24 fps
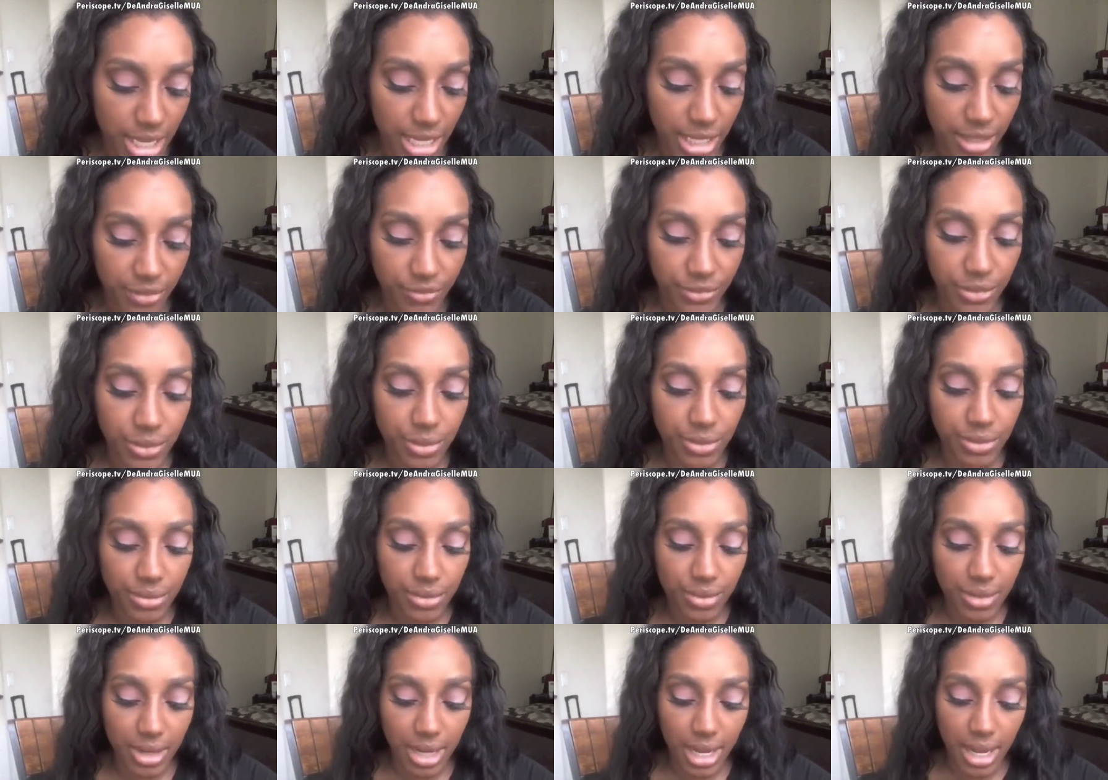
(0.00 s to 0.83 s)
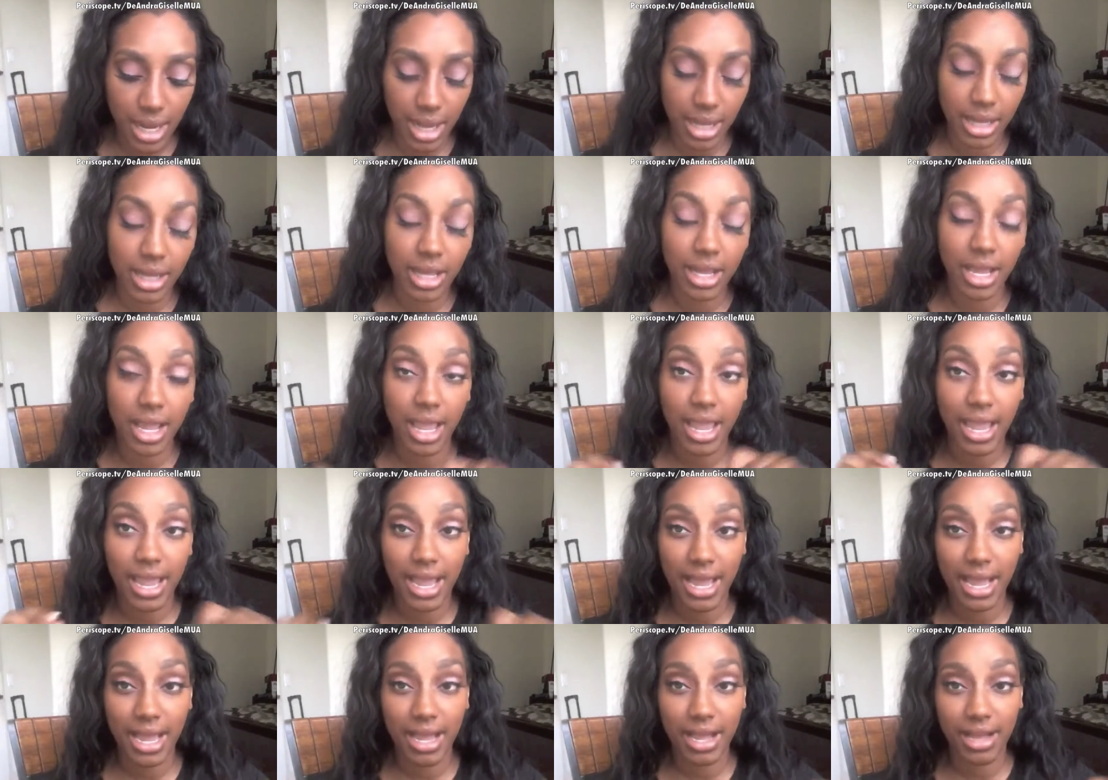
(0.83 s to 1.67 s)
If you
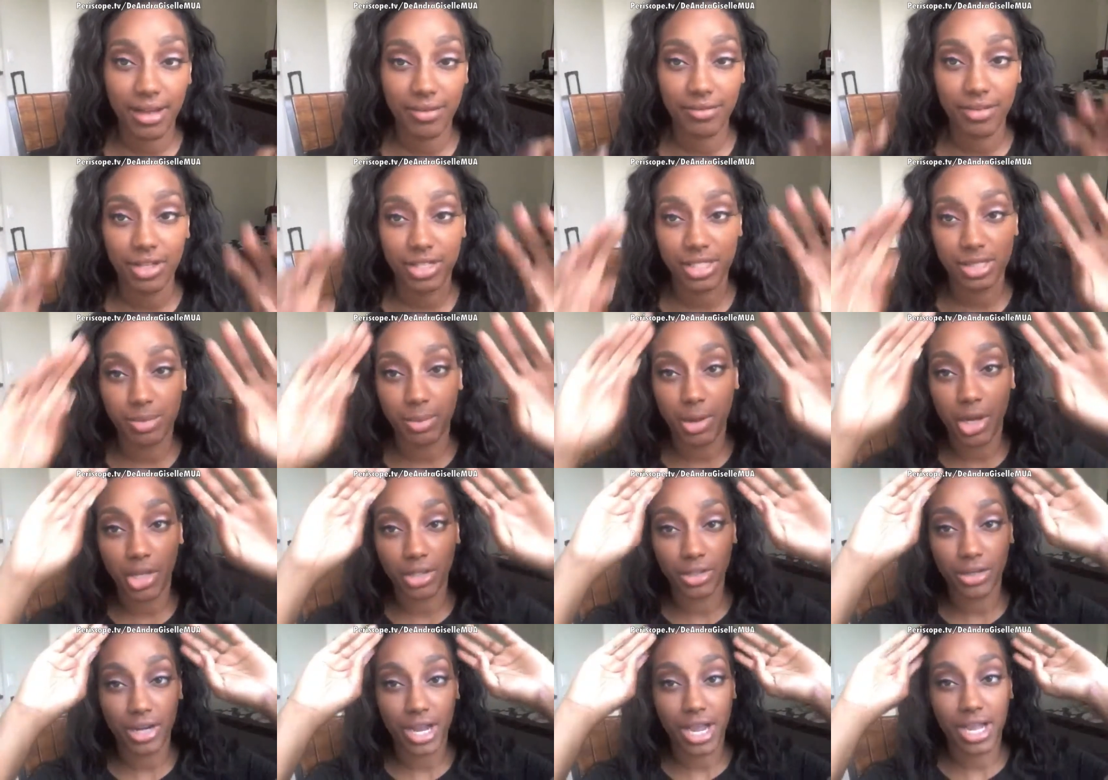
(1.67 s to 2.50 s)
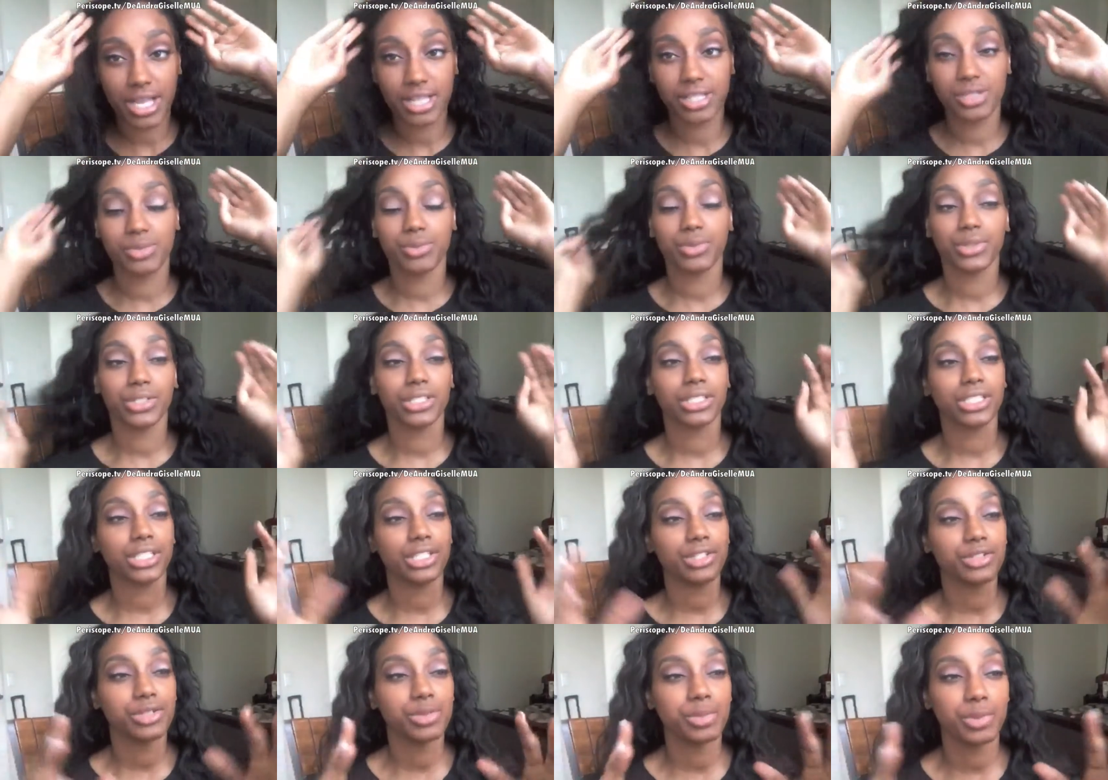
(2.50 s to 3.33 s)
have smaller eyes,
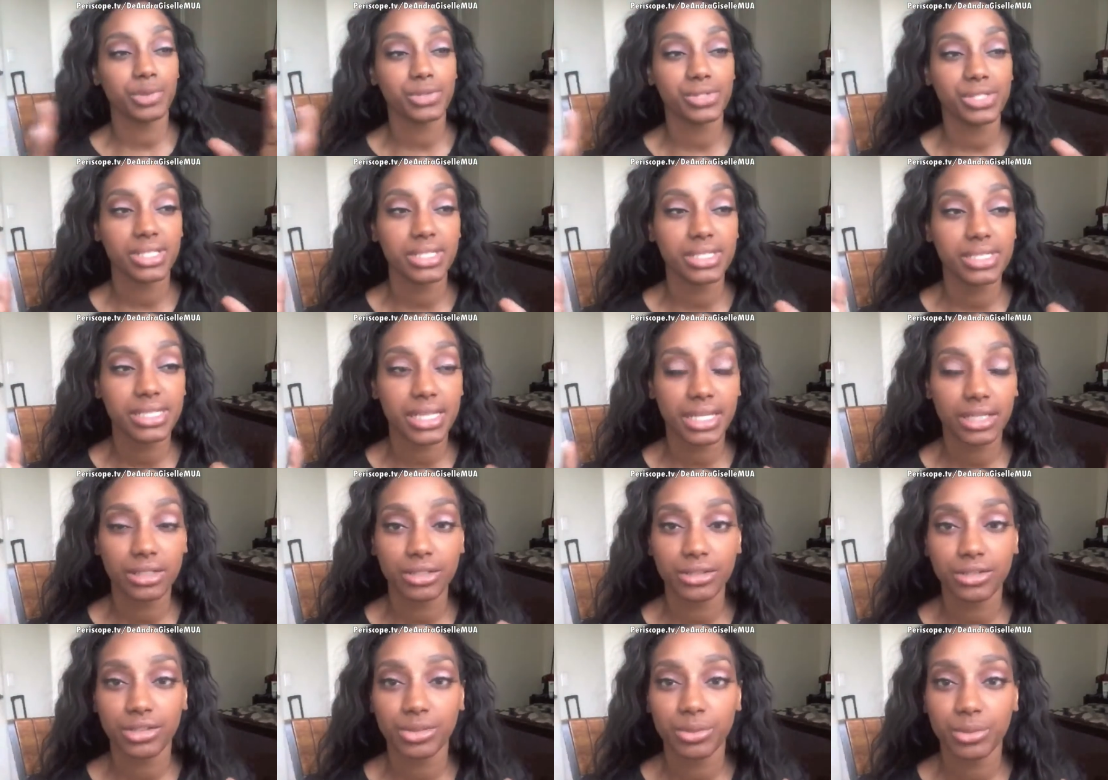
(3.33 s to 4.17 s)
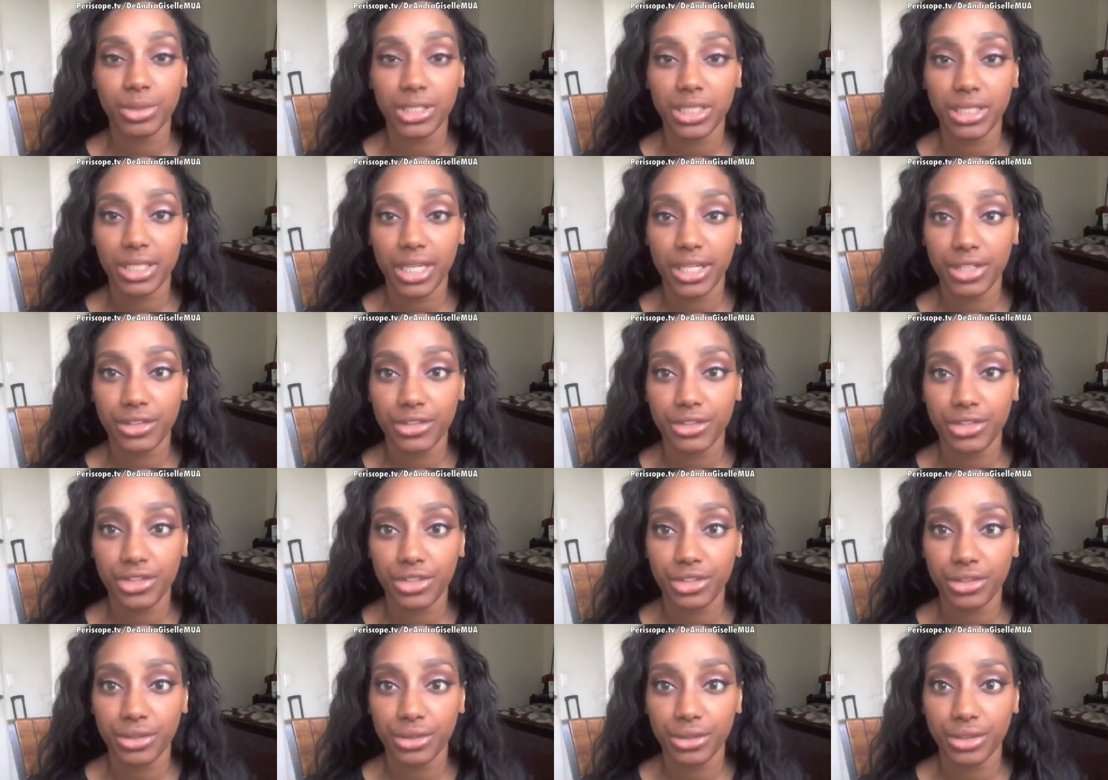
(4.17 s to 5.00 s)
really you're supposed to tailor the wing liner
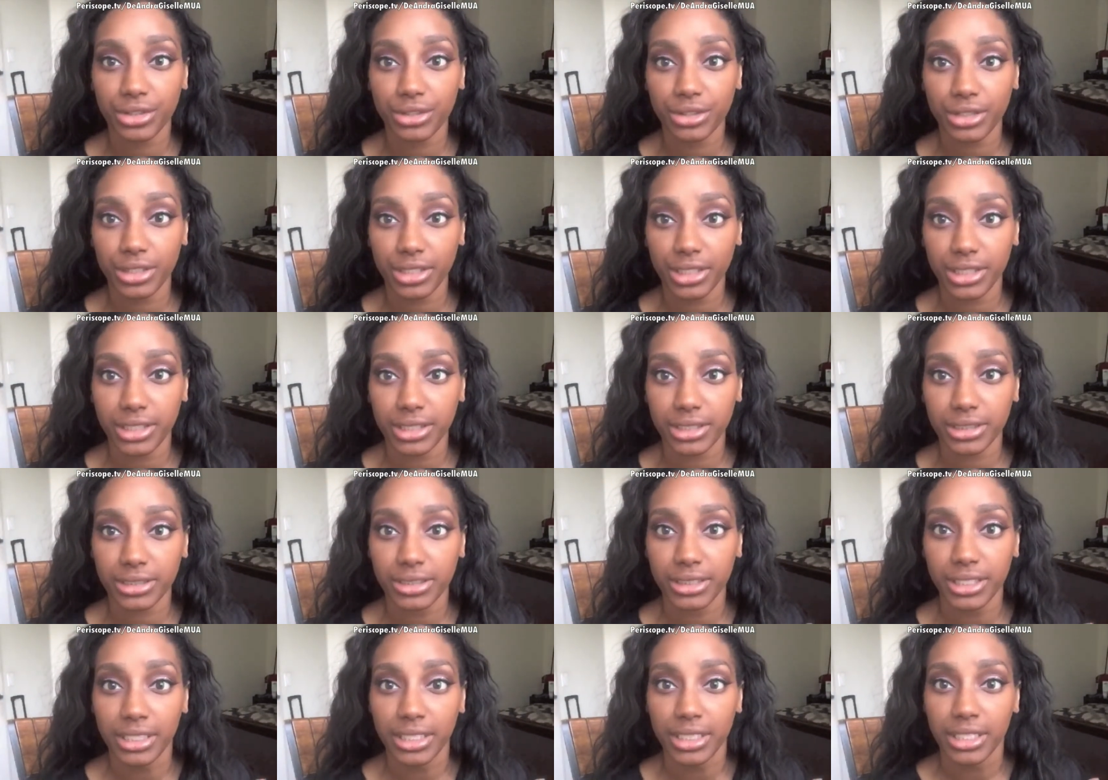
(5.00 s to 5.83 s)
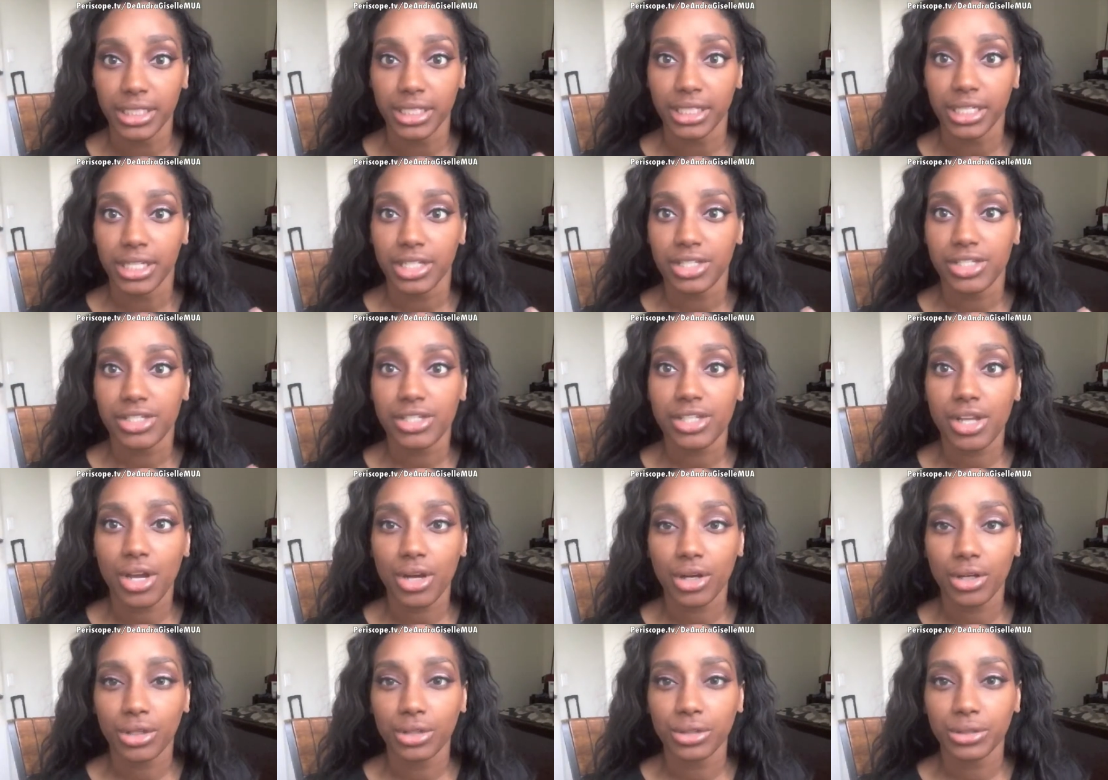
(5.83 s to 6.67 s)
to your look.
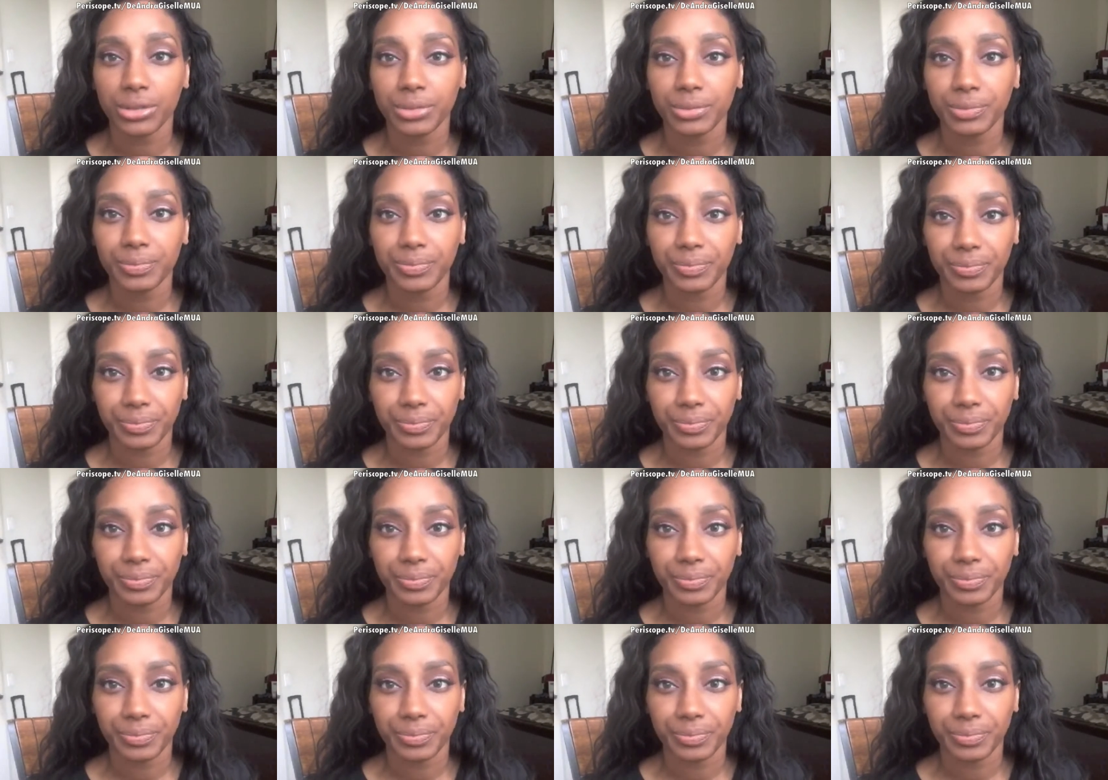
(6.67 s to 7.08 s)
So